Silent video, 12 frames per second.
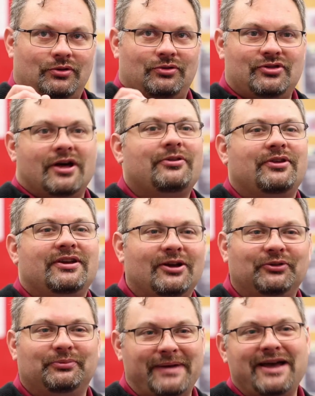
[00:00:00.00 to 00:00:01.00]
nothing
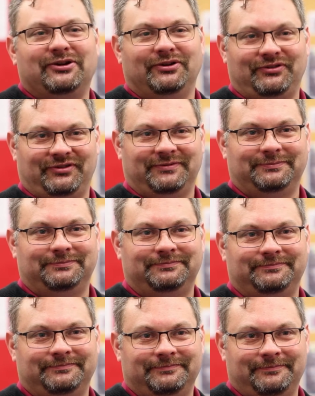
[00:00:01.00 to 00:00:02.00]
else matters.
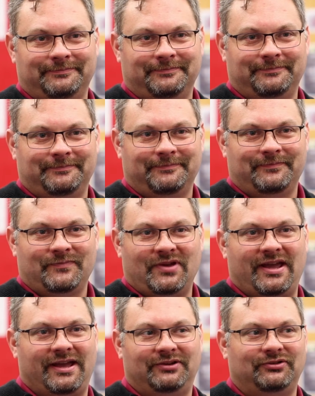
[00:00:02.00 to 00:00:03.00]

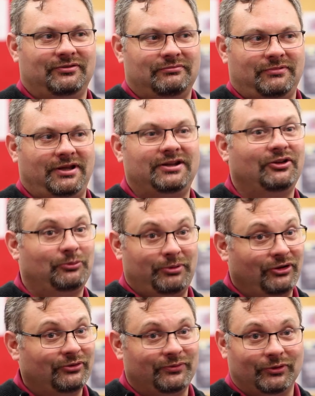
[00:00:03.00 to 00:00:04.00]
And it is
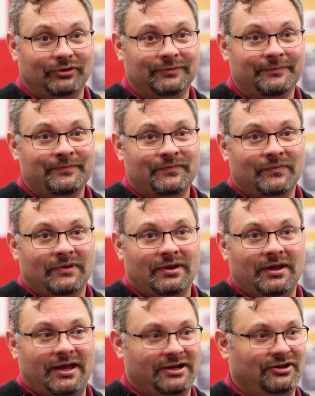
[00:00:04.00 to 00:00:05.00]
peaceful,
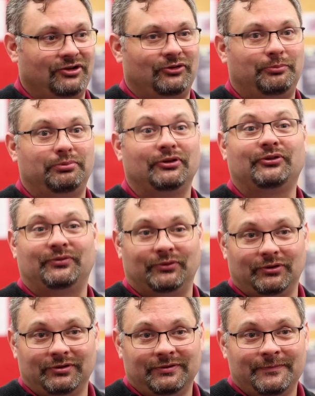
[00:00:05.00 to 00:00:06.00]
and it is
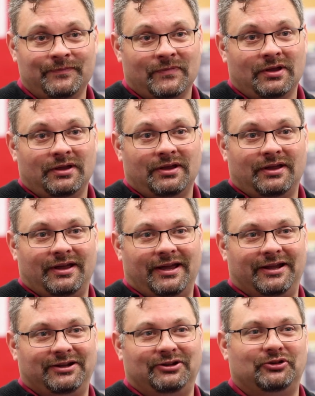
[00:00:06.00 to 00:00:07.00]
blissful,
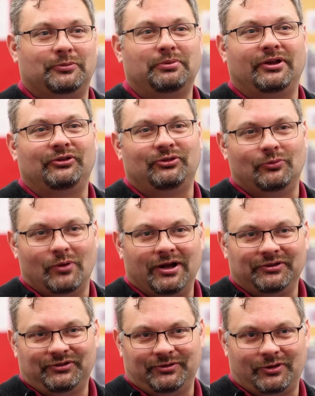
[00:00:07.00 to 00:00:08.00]
and it is a place you
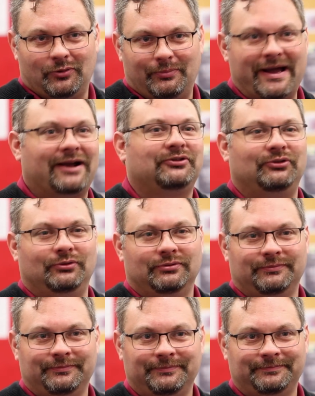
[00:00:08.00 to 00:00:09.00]
want to go back to.
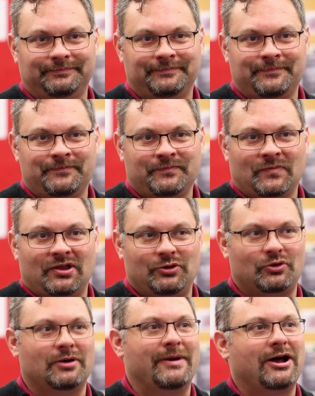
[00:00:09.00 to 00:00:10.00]
You
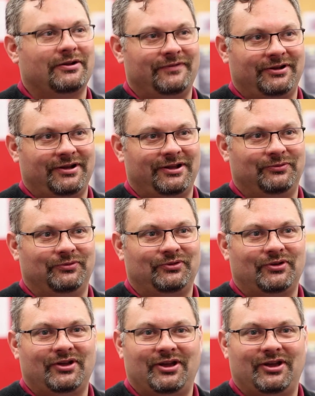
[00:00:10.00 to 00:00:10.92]
come out of it, and